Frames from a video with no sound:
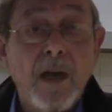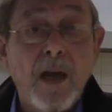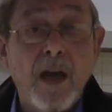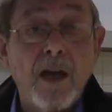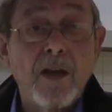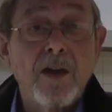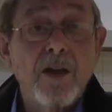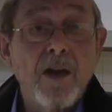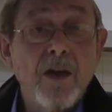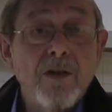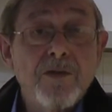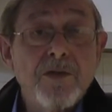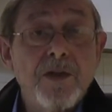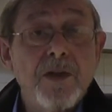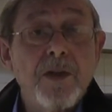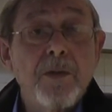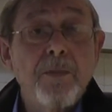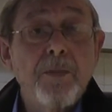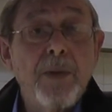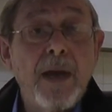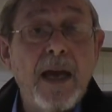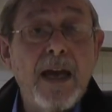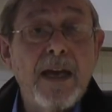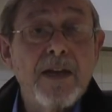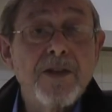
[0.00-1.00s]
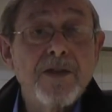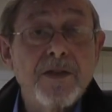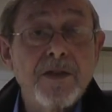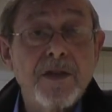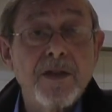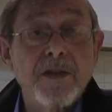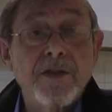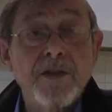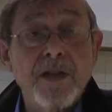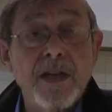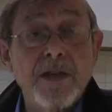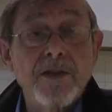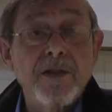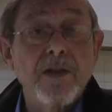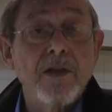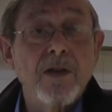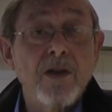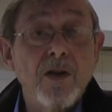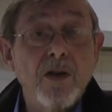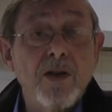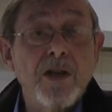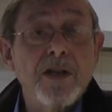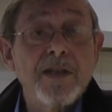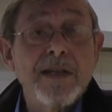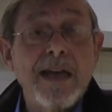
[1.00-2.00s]
and go to the page that says a
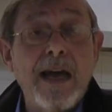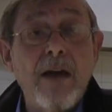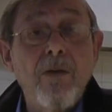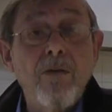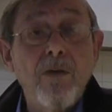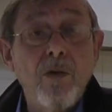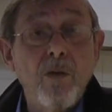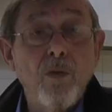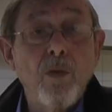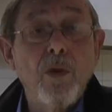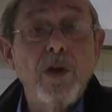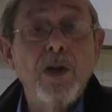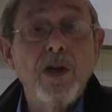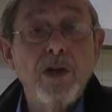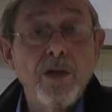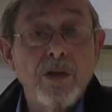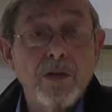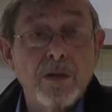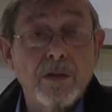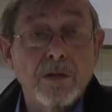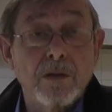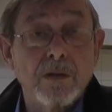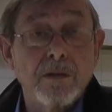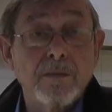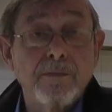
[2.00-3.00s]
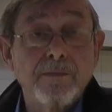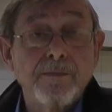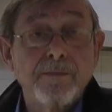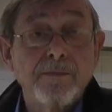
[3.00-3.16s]
look at our world.